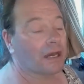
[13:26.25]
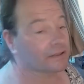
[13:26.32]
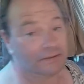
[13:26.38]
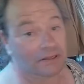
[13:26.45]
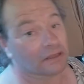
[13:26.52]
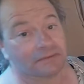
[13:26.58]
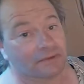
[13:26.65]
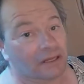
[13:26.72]

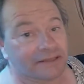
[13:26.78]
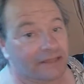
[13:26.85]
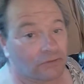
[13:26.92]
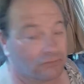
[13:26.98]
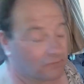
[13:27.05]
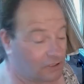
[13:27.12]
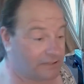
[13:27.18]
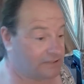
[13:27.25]
and I, I
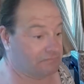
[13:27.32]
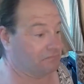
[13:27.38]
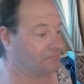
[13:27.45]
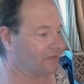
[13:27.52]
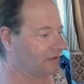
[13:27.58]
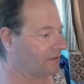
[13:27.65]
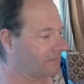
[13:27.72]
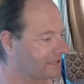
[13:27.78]
don't, I,
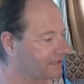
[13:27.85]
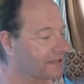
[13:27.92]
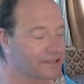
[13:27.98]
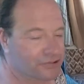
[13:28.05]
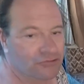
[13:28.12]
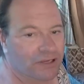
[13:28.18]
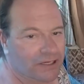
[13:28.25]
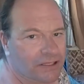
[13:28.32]
I, mean,
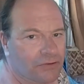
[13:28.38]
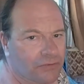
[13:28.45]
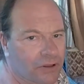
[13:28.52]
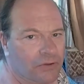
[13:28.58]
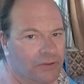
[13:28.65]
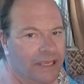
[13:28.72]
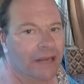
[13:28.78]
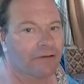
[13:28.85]
literally, I don't
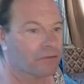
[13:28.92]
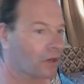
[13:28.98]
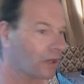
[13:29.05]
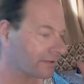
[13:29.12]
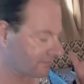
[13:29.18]
know the area.